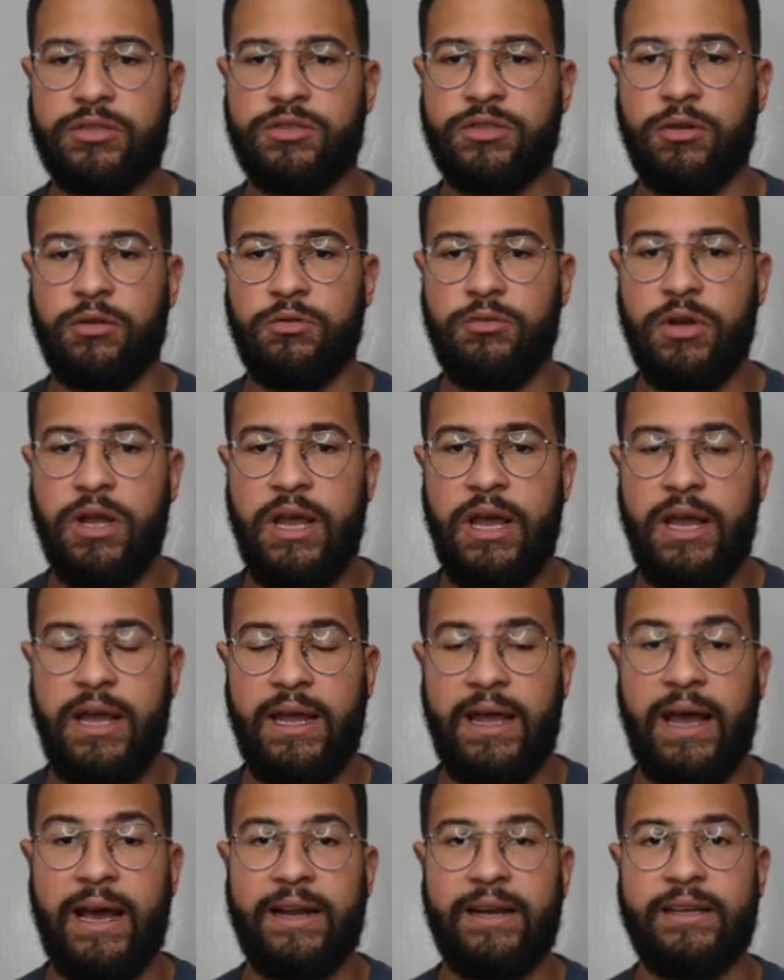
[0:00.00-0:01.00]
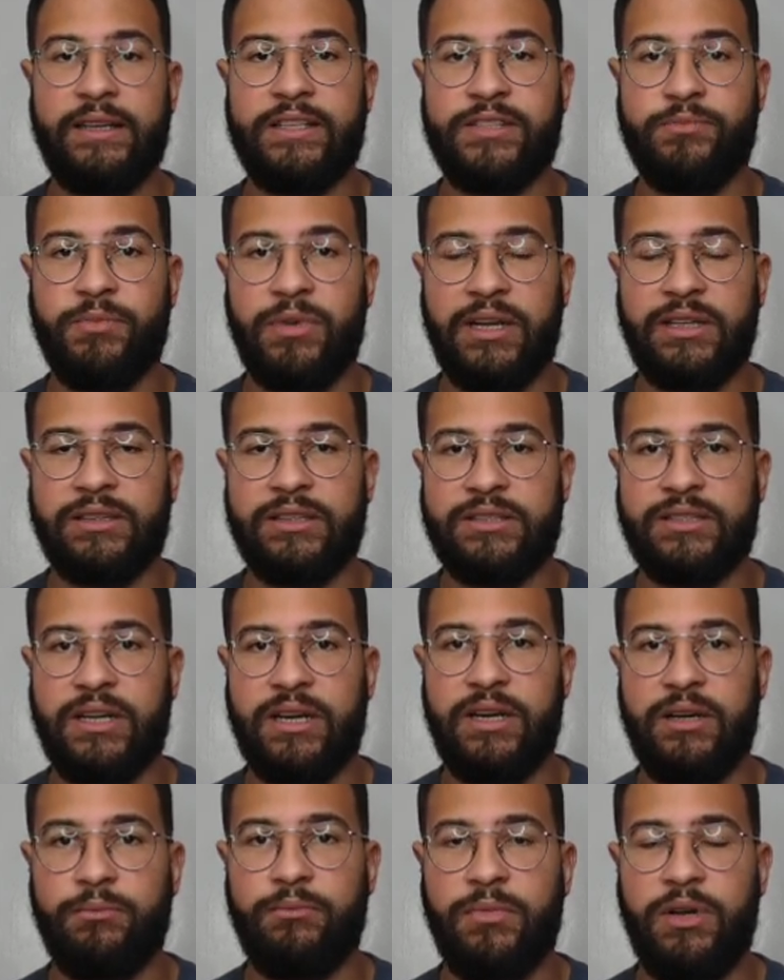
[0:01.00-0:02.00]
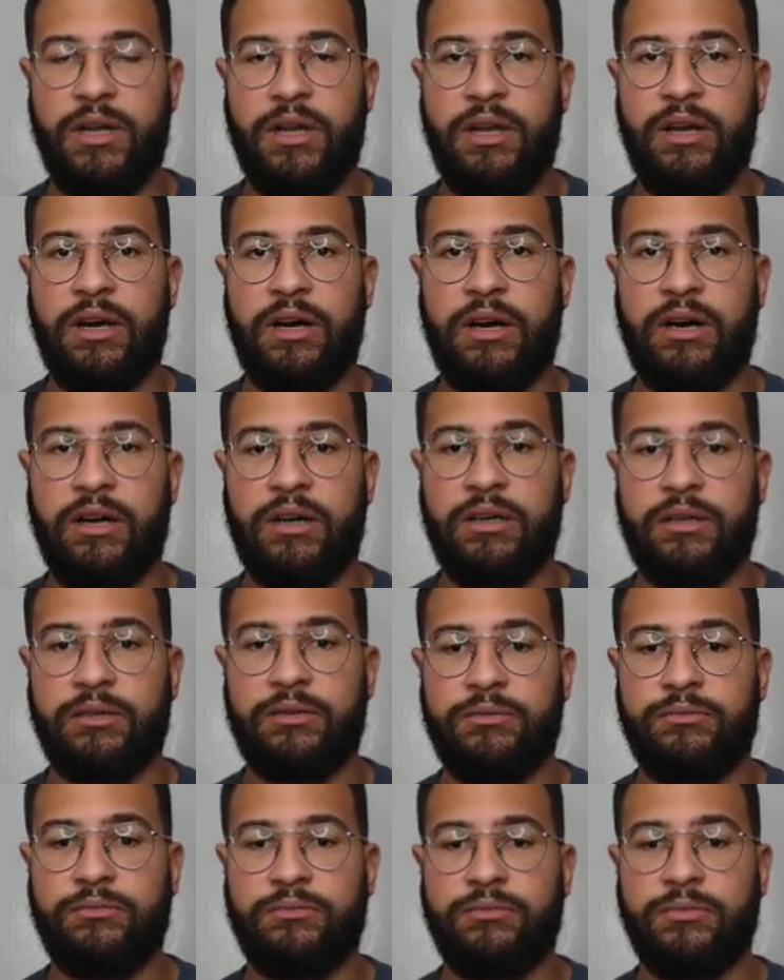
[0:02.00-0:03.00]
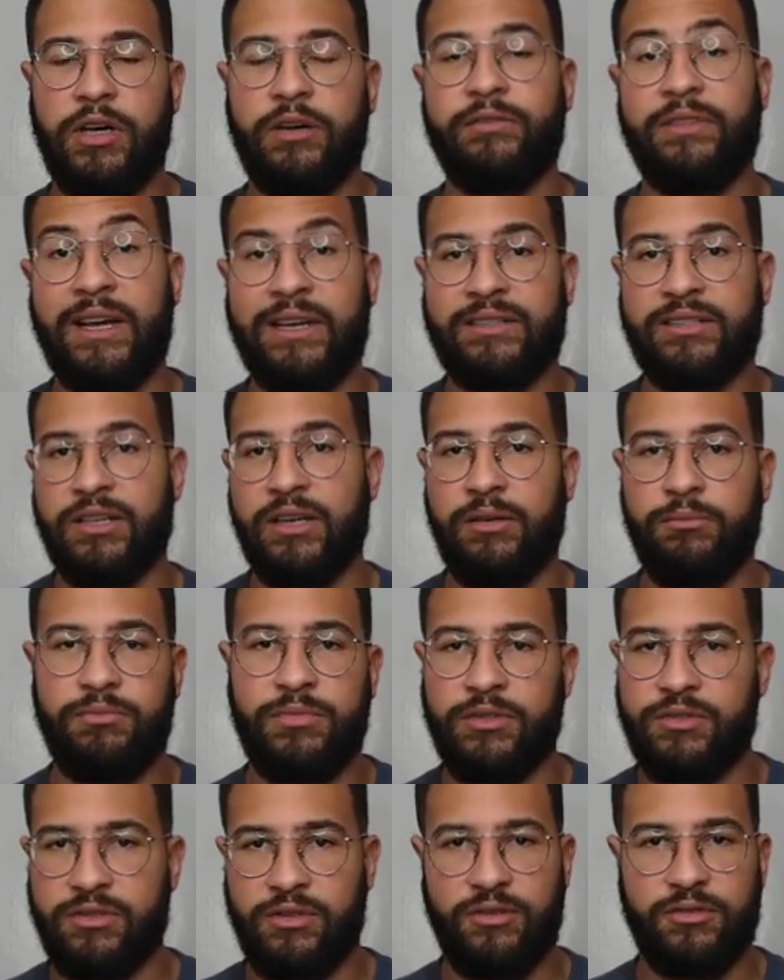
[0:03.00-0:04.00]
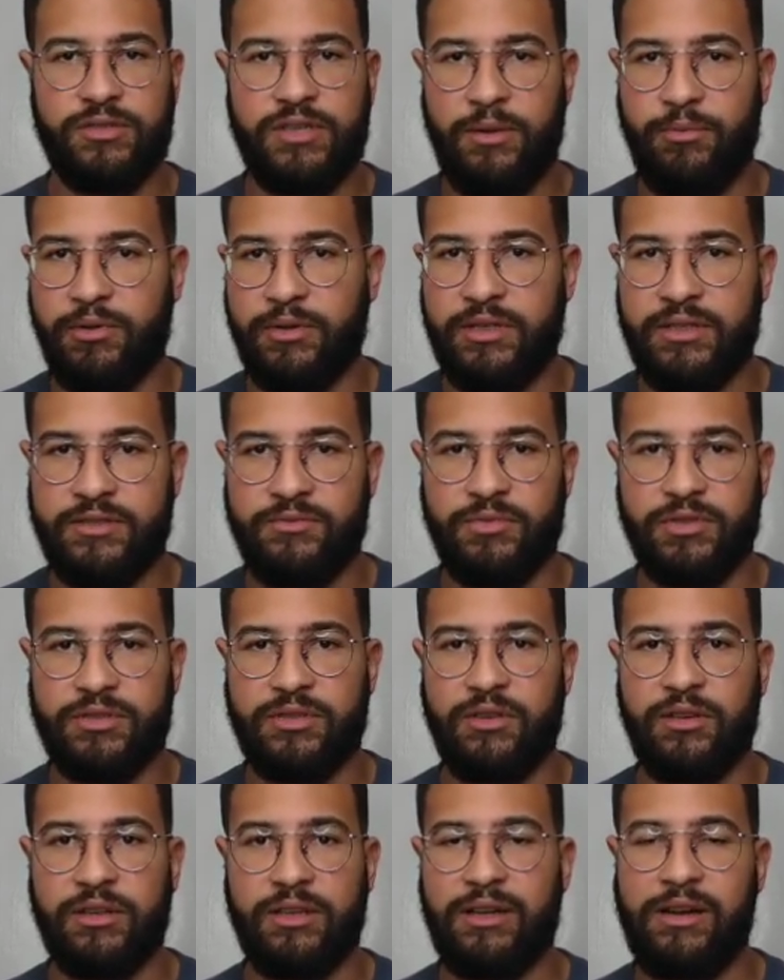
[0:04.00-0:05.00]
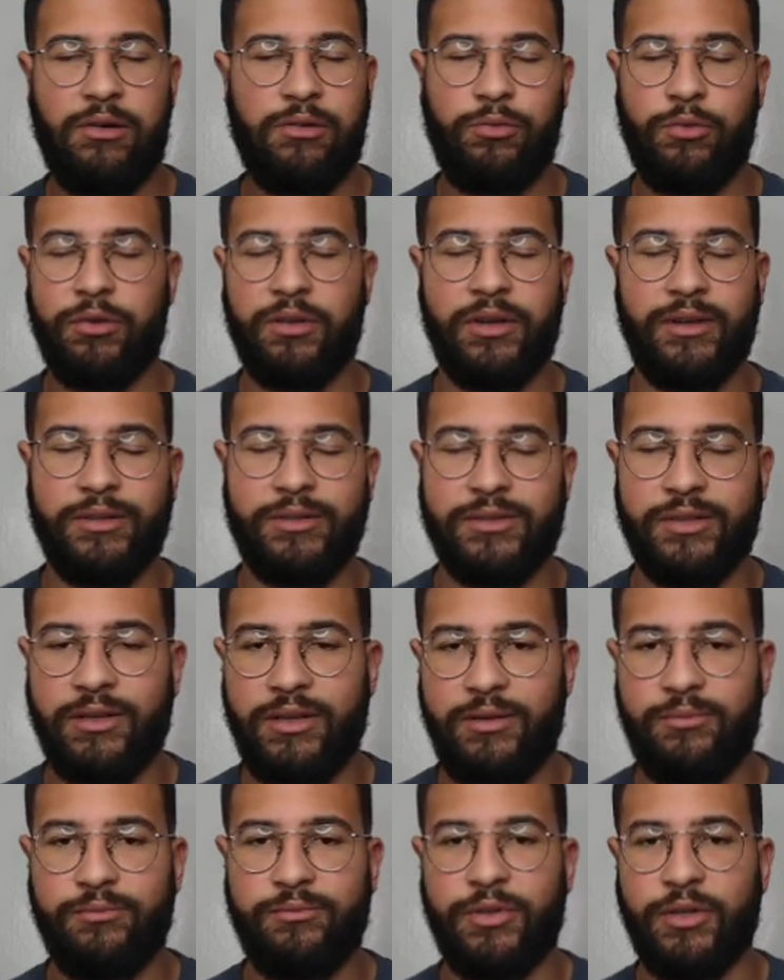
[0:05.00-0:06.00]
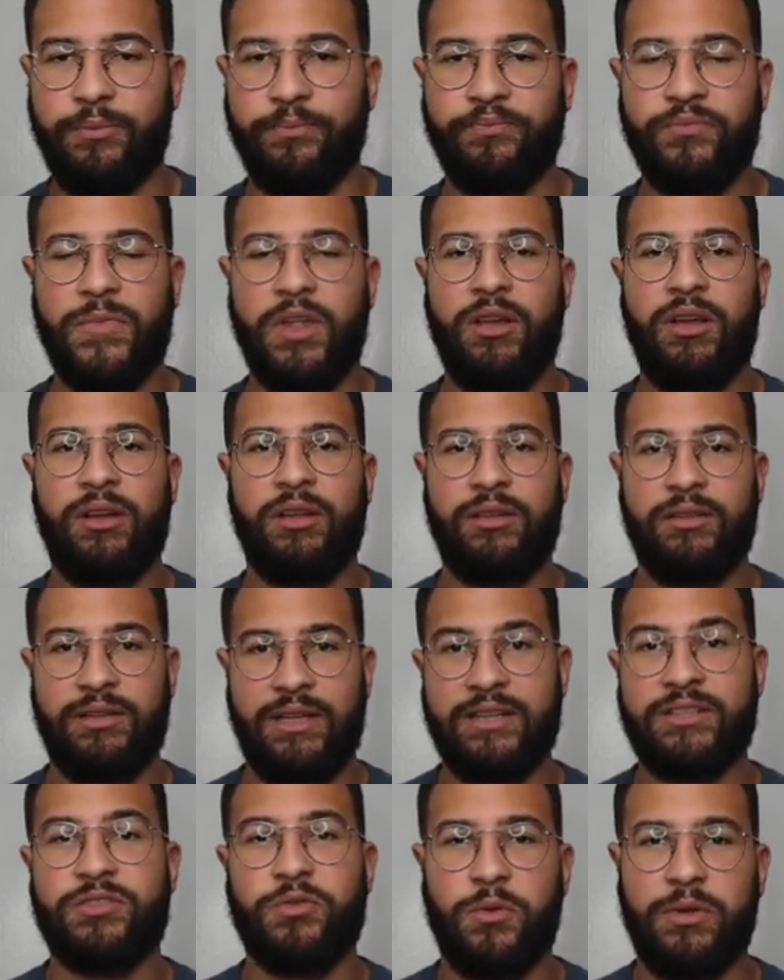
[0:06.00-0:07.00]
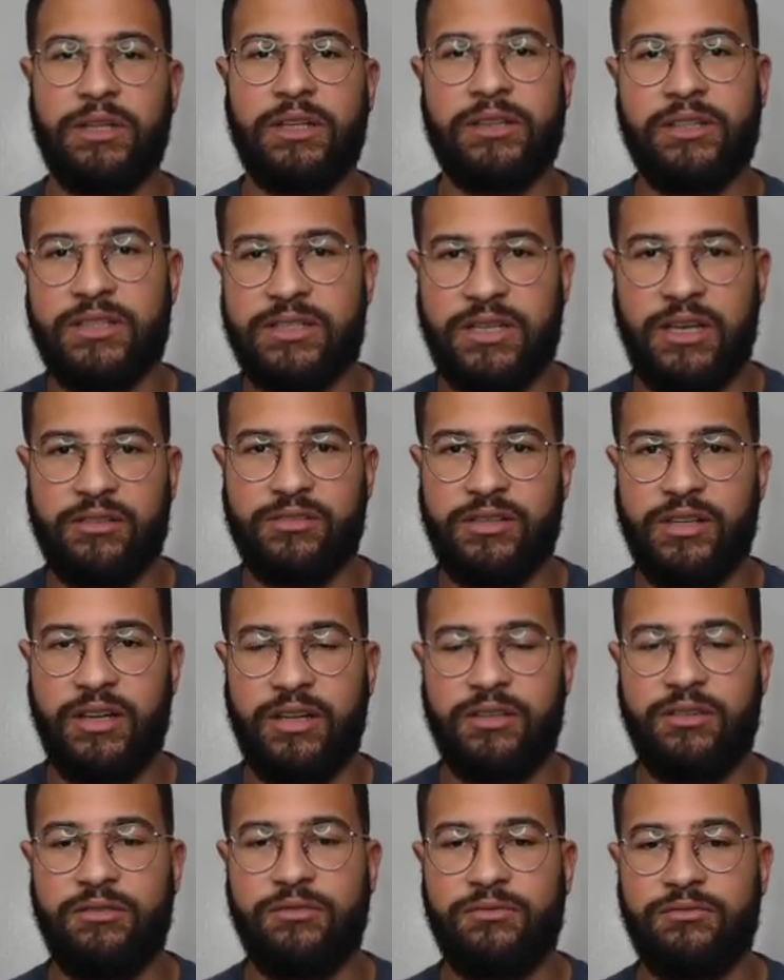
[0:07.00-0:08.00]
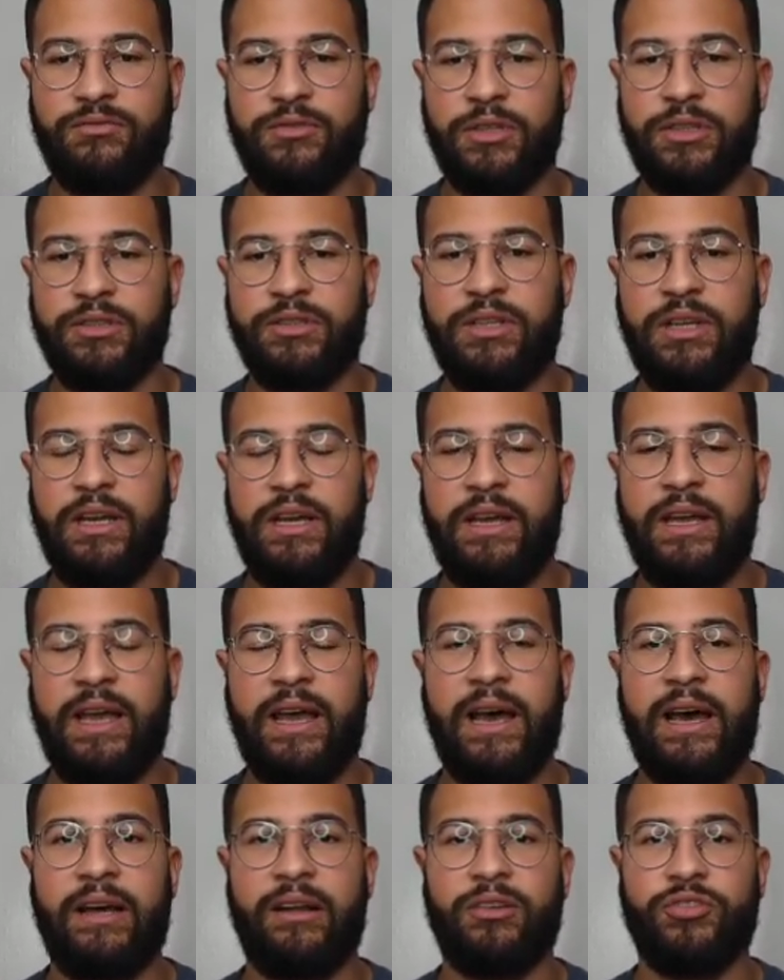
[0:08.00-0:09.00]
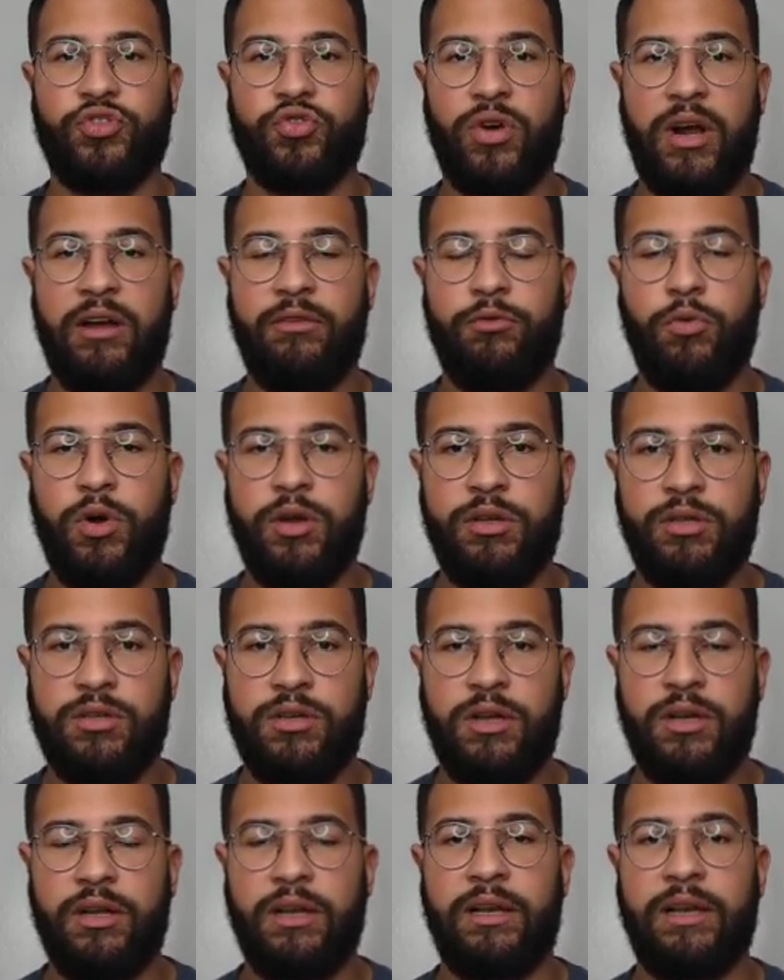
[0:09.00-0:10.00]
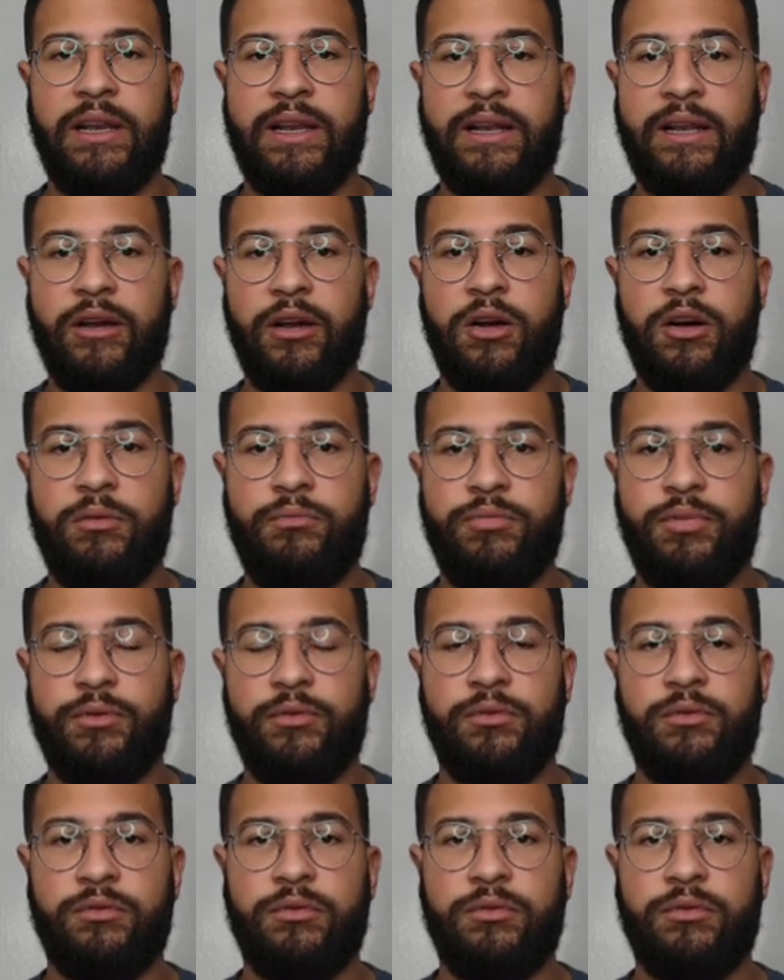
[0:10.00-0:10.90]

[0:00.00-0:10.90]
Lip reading: So it had an easement at the time of that type. There's other type of easements and all that. I won't get into that, but that's the one that this house had, right? It had a driveway leading up,